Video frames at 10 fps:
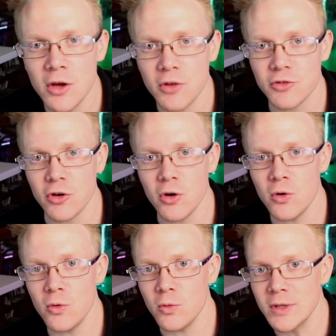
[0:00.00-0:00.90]

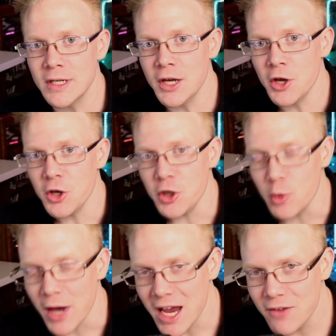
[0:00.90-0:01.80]
So you
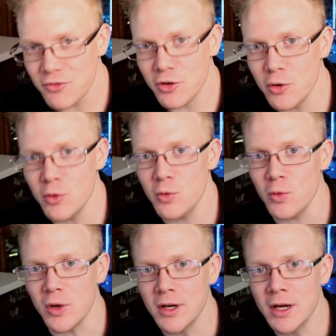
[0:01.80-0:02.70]
have to
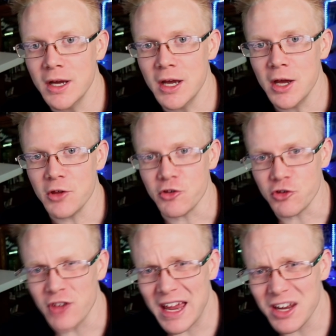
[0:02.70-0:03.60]

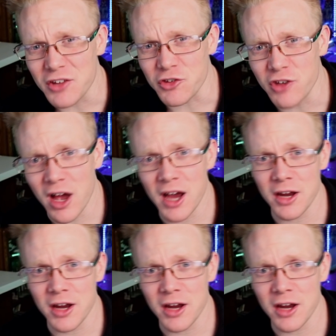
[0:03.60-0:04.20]
set aside